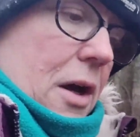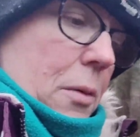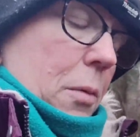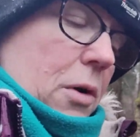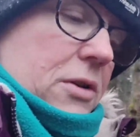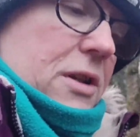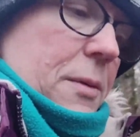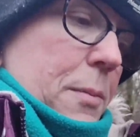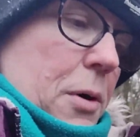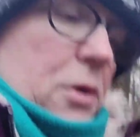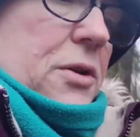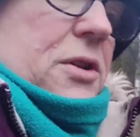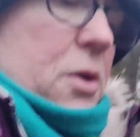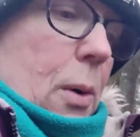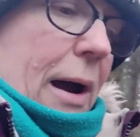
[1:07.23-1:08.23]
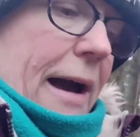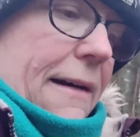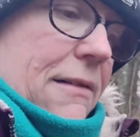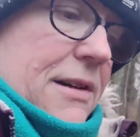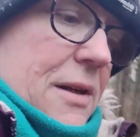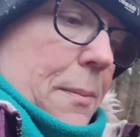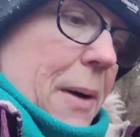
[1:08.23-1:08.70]
want to put
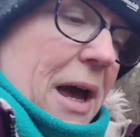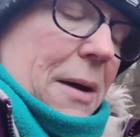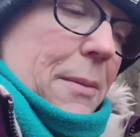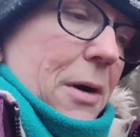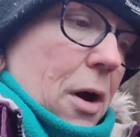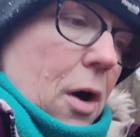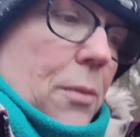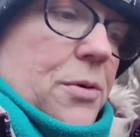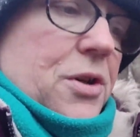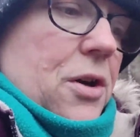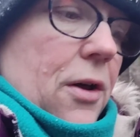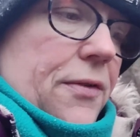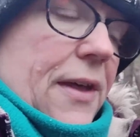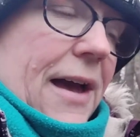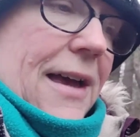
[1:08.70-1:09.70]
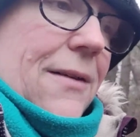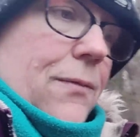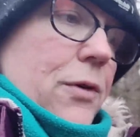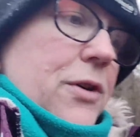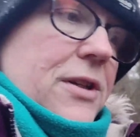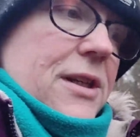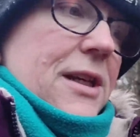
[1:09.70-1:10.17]
Square as a payment option on their
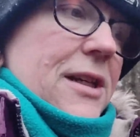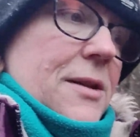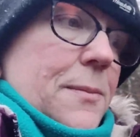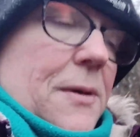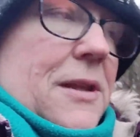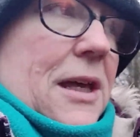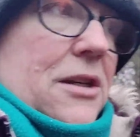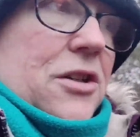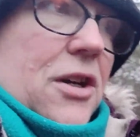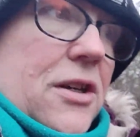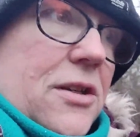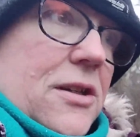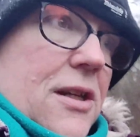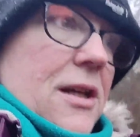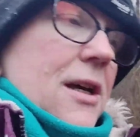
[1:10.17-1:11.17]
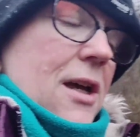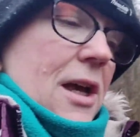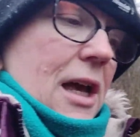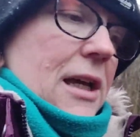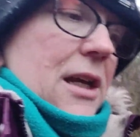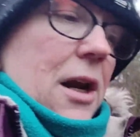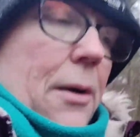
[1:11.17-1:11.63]
invoices, but they just,
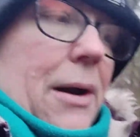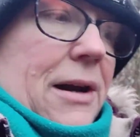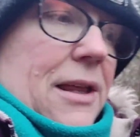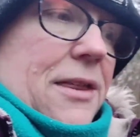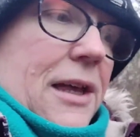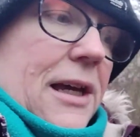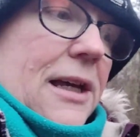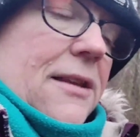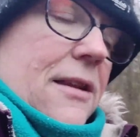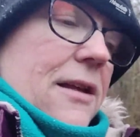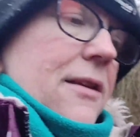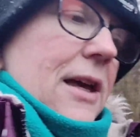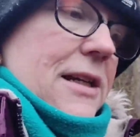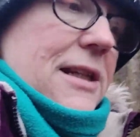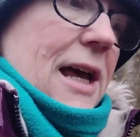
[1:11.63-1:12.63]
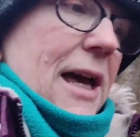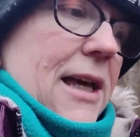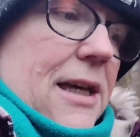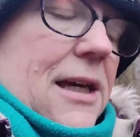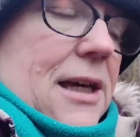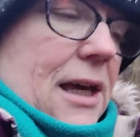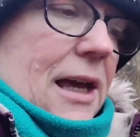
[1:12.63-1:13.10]
anything that they
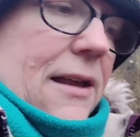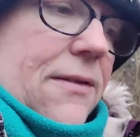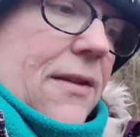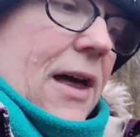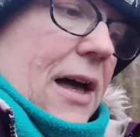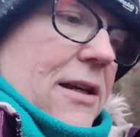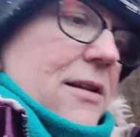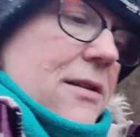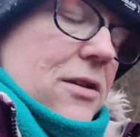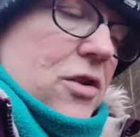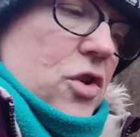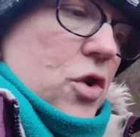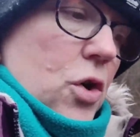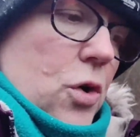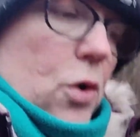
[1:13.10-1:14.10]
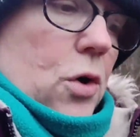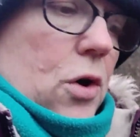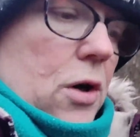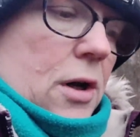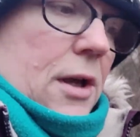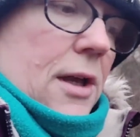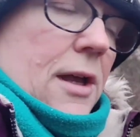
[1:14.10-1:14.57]
take in their store,
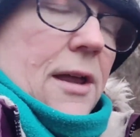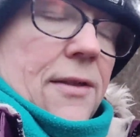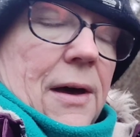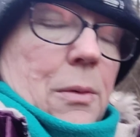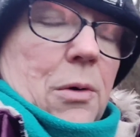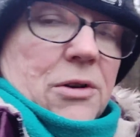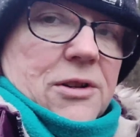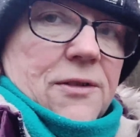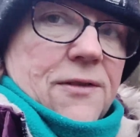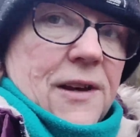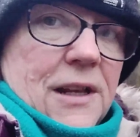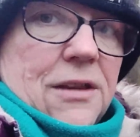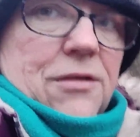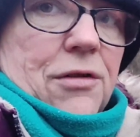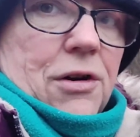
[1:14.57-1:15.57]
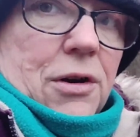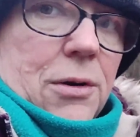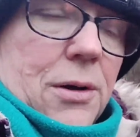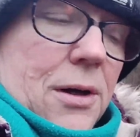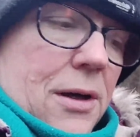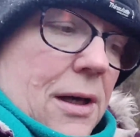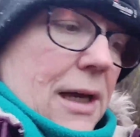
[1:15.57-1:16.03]
they want to feed through
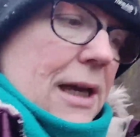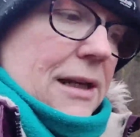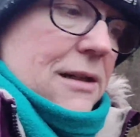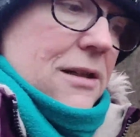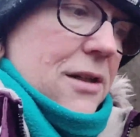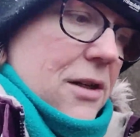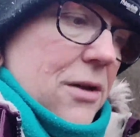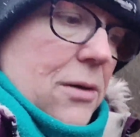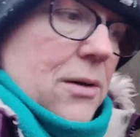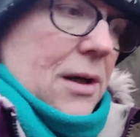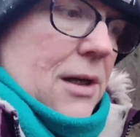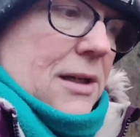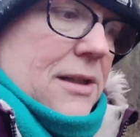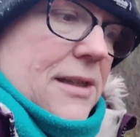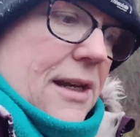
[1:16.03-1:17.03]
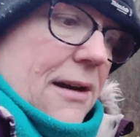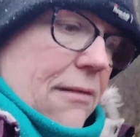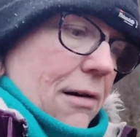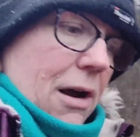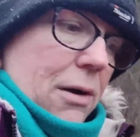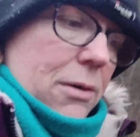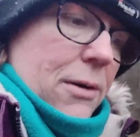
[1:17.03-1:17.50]
into
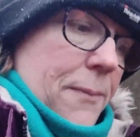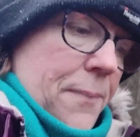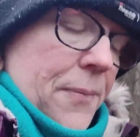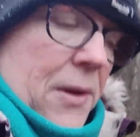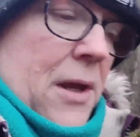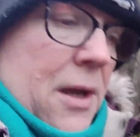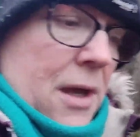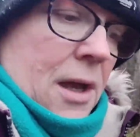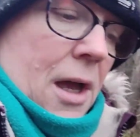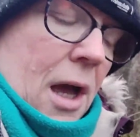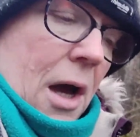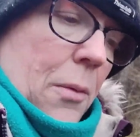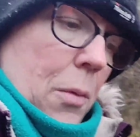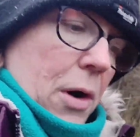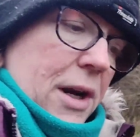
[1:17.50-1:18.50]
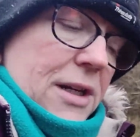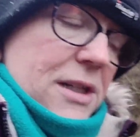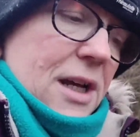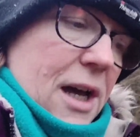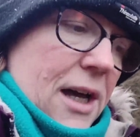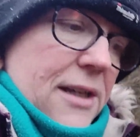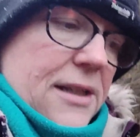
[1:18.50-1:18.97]
Xero. And what it
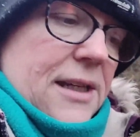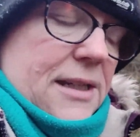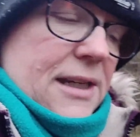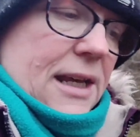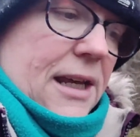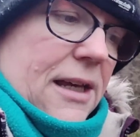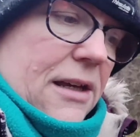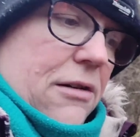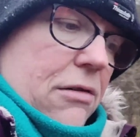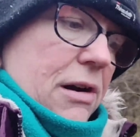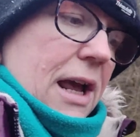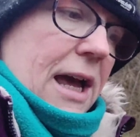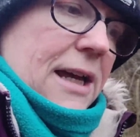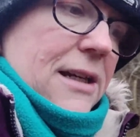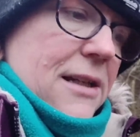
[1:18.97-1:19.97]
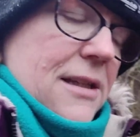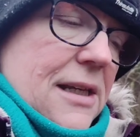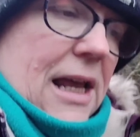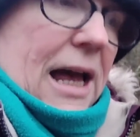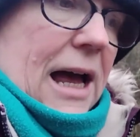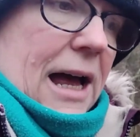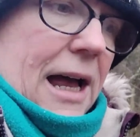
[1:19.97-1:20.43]
does is it creates
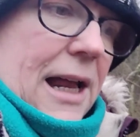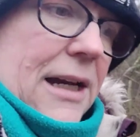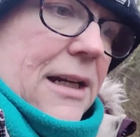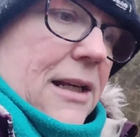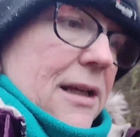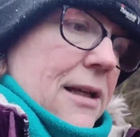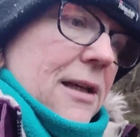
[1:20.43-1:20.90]
an